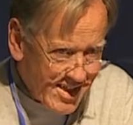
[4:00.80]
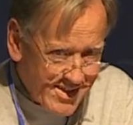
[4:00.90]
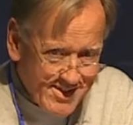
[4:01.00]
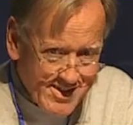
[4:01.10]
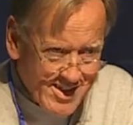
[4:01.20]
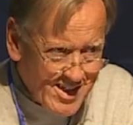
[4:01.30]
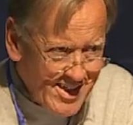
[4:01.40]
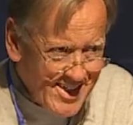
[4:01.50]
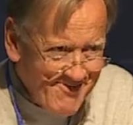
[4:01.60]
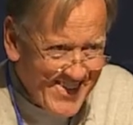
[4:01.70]
I think,
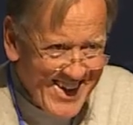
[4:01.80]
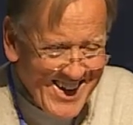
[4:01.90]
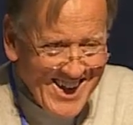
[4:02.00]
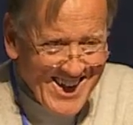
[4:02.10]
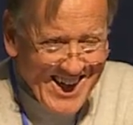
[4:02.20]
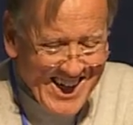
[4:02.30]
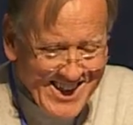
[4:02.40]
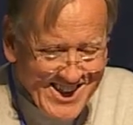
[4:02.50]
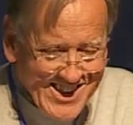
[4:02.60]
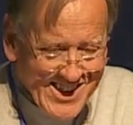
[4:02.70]
nearly.
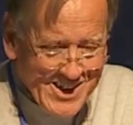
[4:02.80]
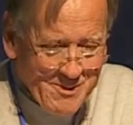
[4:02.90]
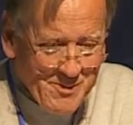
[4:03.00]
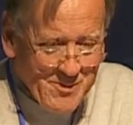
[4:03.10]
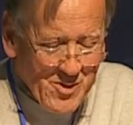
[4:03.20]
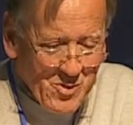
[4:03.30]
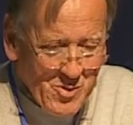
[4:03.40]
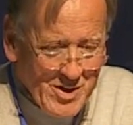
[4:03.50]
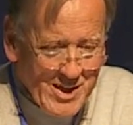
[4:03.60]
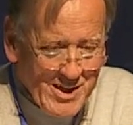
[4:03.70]
And
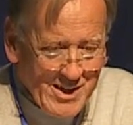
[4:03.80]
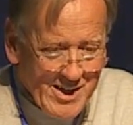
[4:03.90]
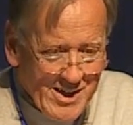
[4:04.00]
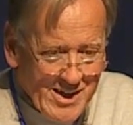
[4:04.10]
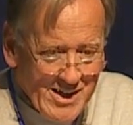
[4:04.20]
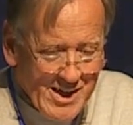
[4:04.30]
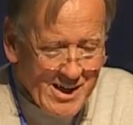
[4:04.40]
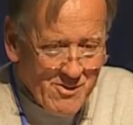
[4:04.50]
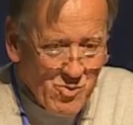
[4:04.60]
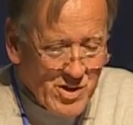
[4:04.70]
we
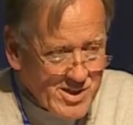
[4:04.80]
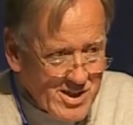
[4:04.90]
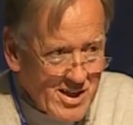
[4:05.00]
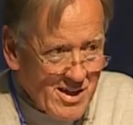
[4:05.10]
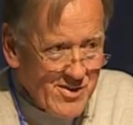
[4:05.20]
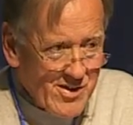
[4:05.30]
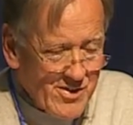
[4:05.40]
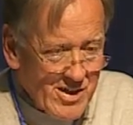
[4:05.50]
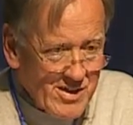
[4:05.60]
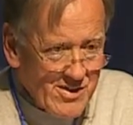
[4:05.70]
have worked
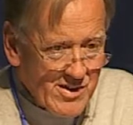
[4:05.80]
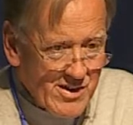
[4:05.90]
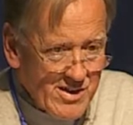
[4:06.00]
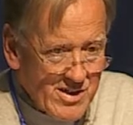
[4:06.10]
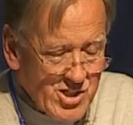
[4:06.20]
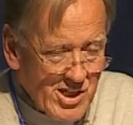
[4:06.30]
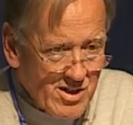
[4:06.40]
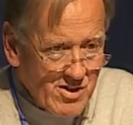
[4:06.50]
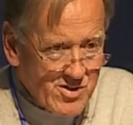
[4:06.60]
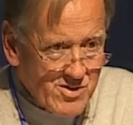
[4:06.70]
together and shared a
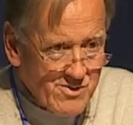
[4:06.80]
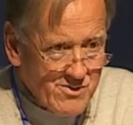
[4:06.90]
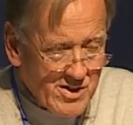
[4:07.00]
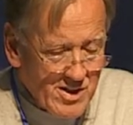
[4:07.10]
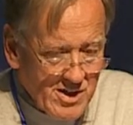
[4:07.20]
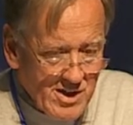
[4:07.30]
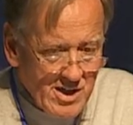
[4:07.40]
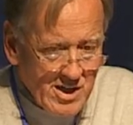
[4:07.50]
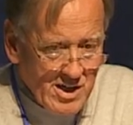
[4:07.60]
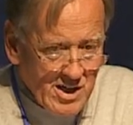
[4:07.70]
lot of
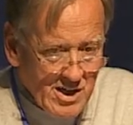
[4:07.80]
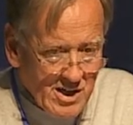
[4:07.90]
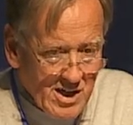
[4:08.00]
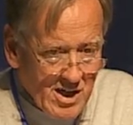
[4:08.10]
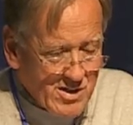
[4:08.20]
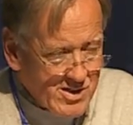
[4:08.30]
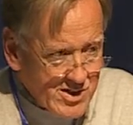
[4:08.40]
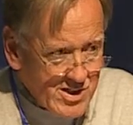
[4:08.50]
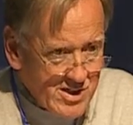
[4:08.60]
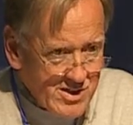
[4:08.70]
our
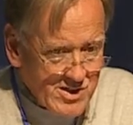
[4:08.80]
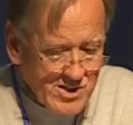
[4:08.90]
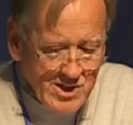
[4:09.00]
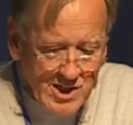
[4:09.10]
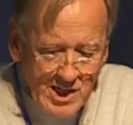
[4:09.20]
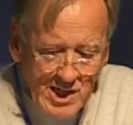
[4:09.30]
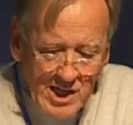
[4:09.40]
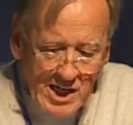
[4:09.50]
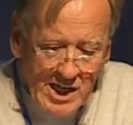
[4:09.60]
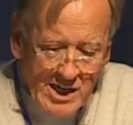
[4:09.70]
concerns.
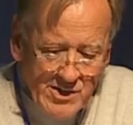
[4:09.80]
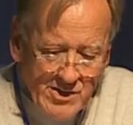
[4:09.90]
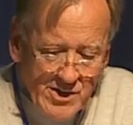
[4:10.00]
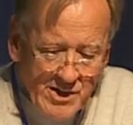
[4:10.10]
And